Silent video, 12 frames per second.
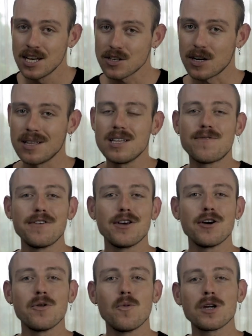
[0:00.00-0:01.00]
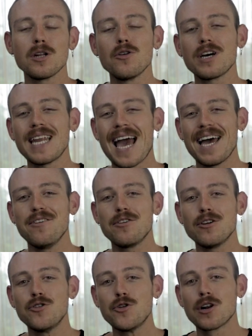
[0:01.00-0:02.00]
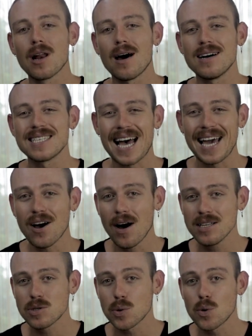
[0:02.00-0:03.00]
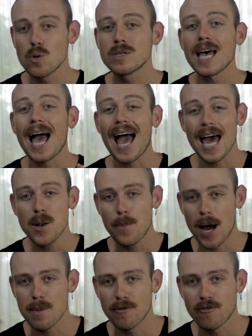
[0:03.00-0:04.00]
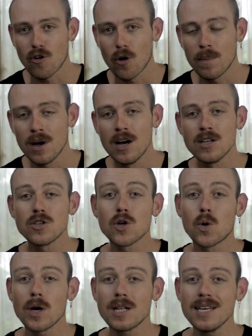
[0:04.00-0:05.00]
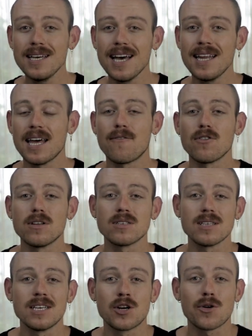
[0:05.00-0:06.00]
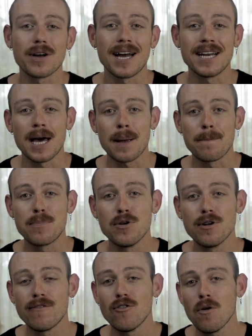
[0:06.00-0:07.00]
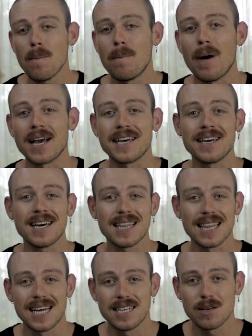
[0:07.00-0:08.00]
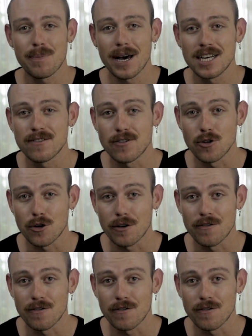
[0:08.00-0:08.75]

So in this video, we're going to look at how you can utilize AI tools and Paperform to quickly and effortlessly create a beautiful, banging landing page for your